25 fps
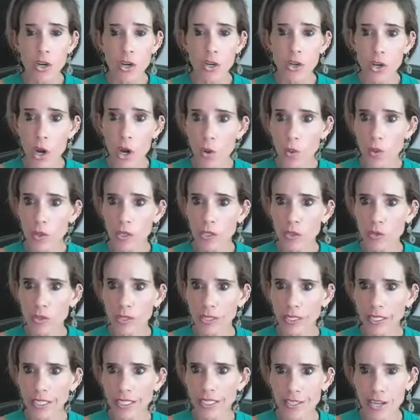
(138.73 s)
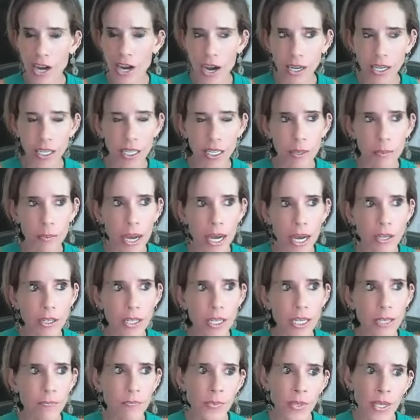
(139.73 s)
No one's really talking about
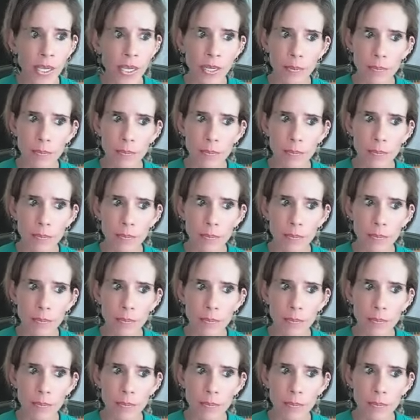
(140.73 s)
it.